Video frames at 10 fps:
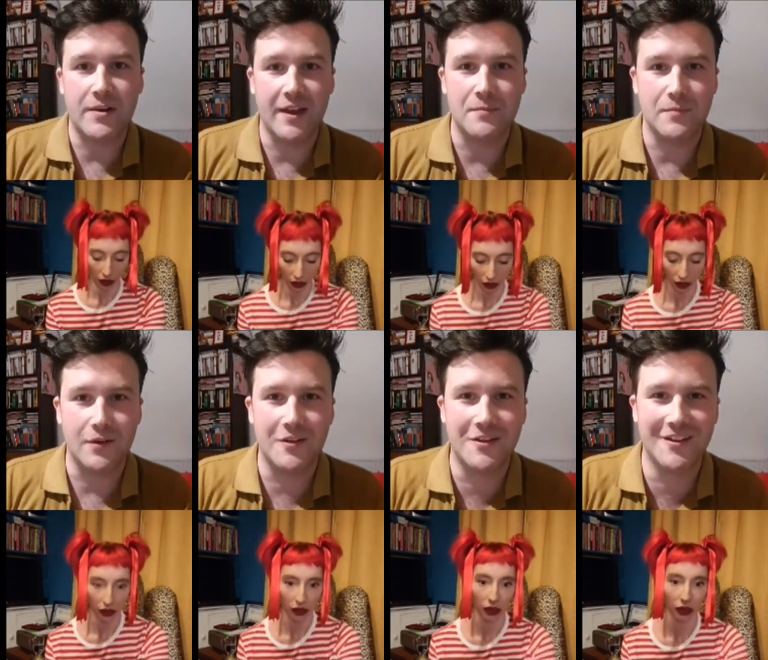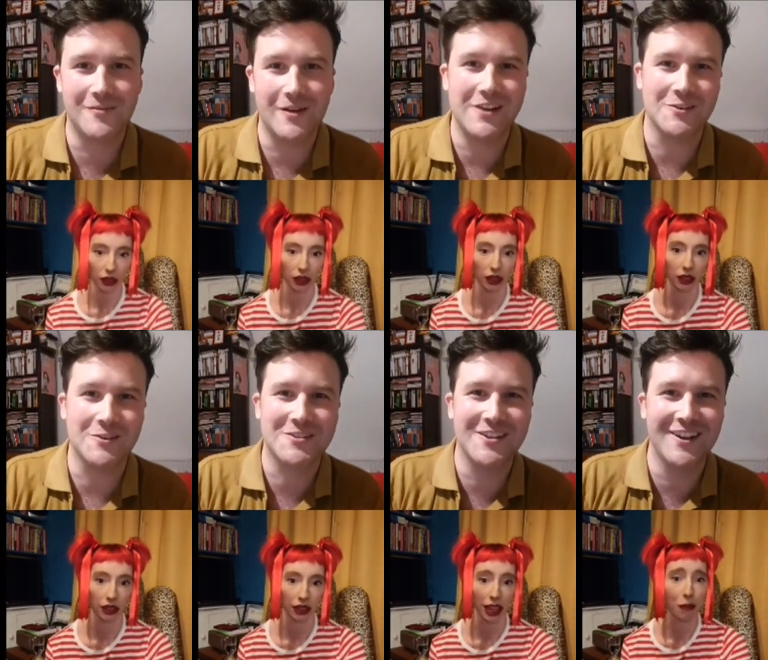Speaker 1: but when it does.
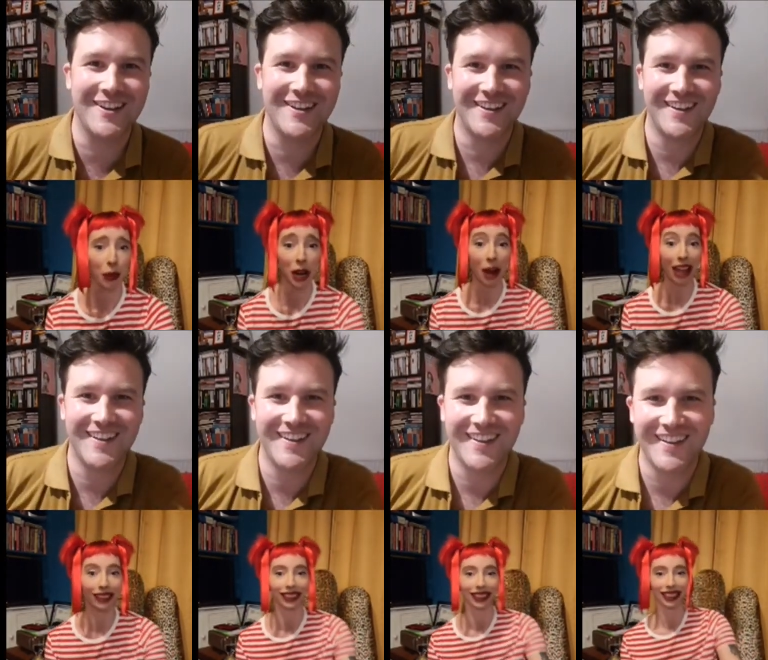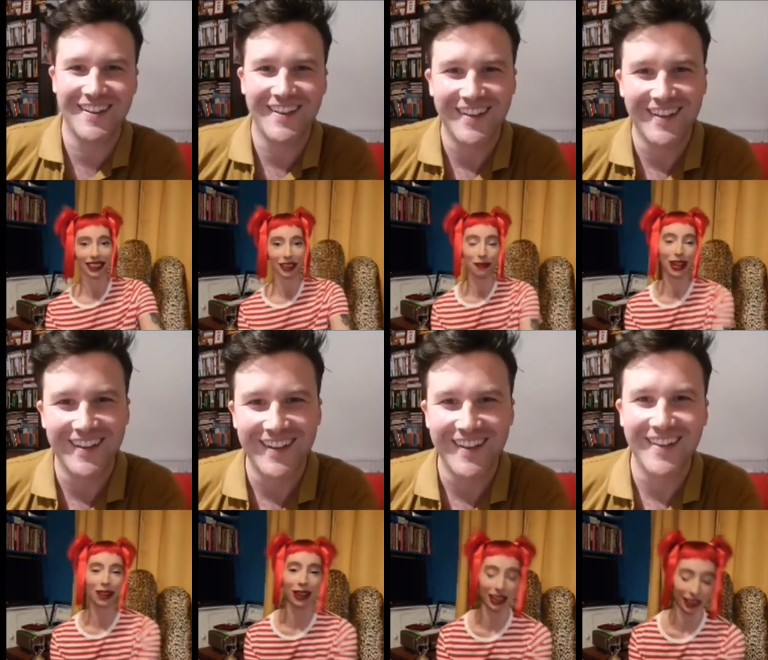When it will.
Speaker 2: But it
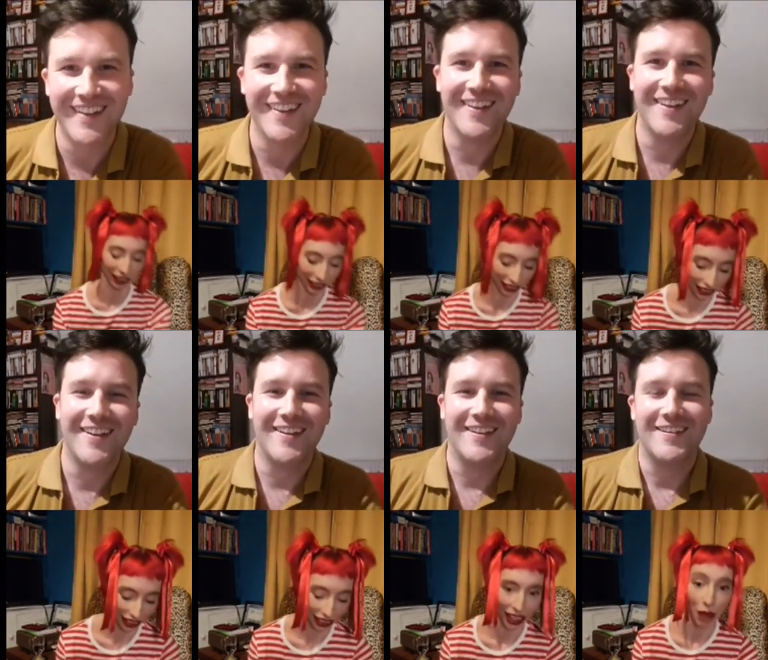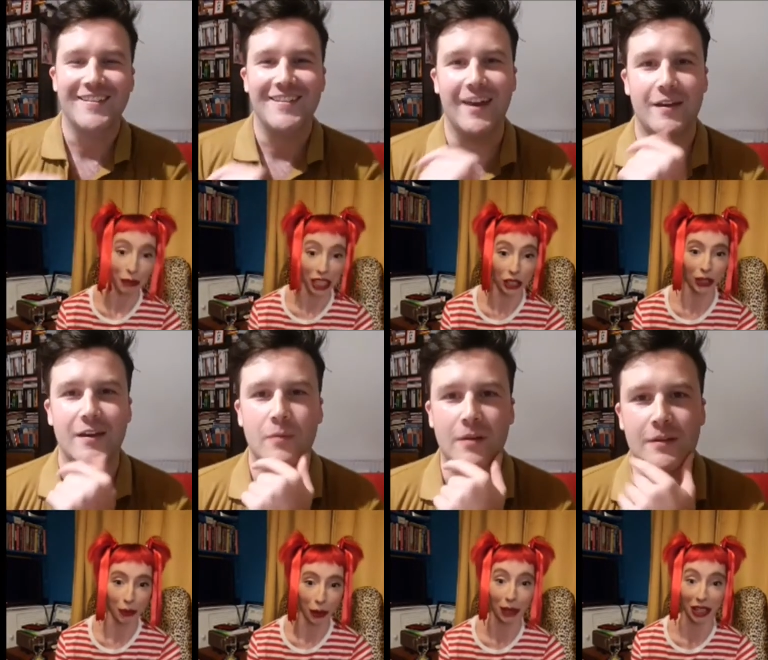will. I'm literally putting
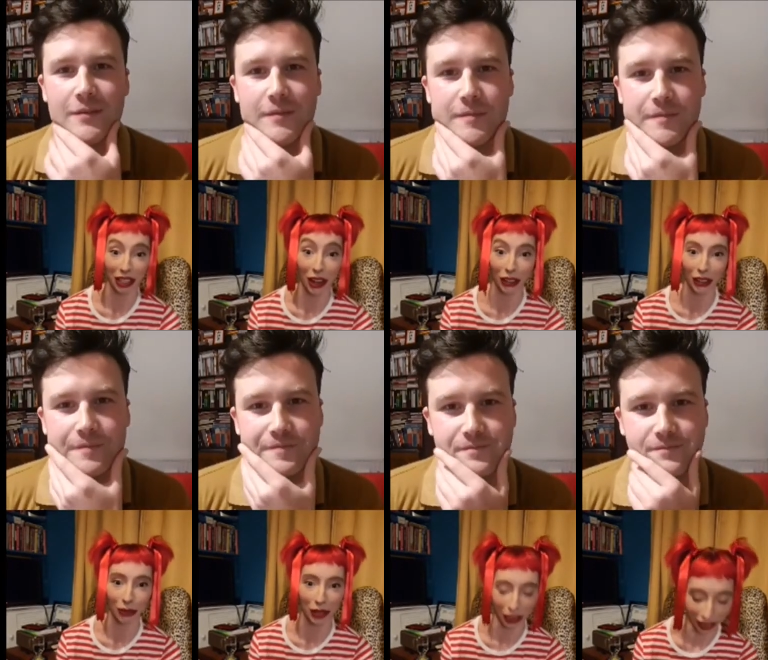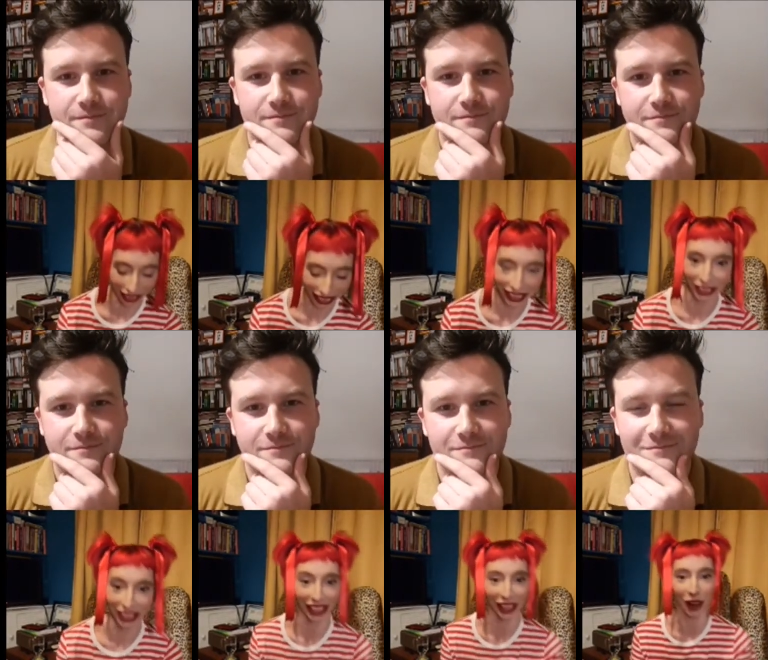my socks up, sorry. Just like
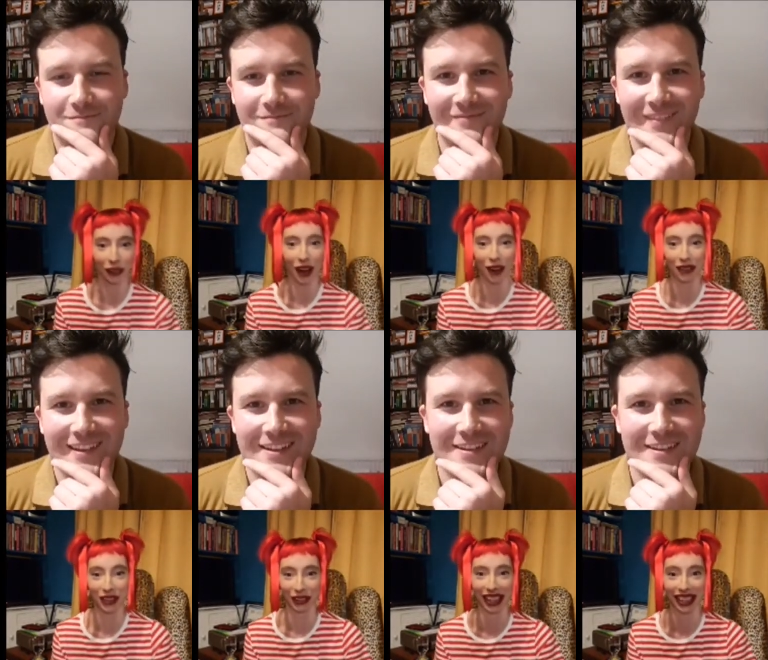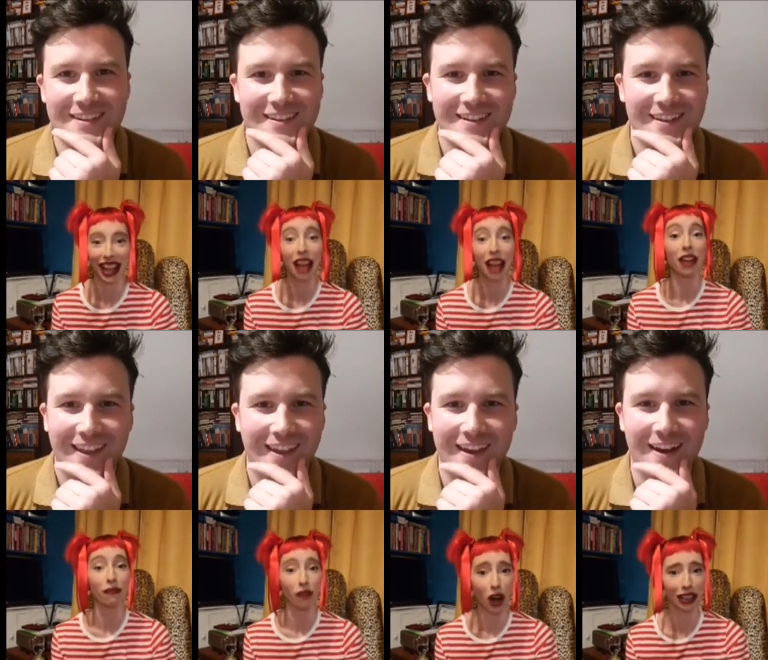off screen. They've
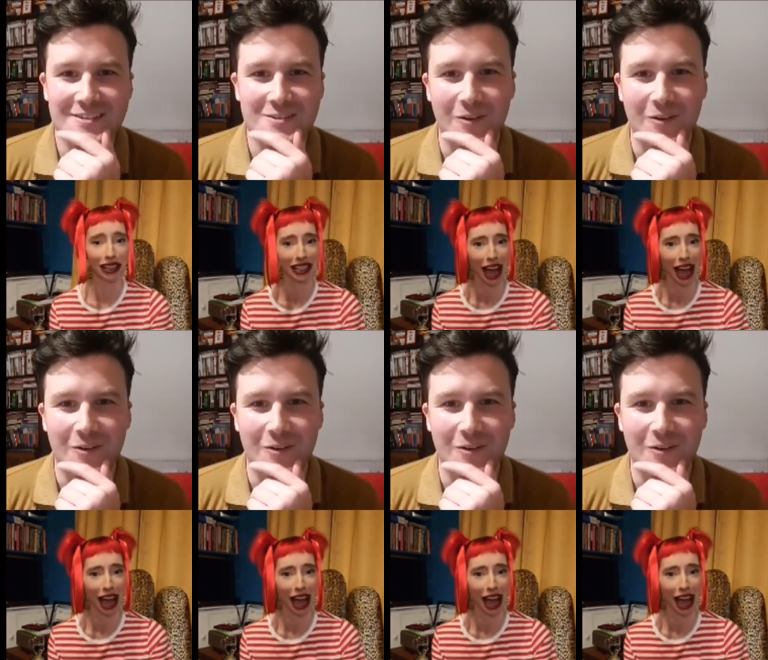fallen down and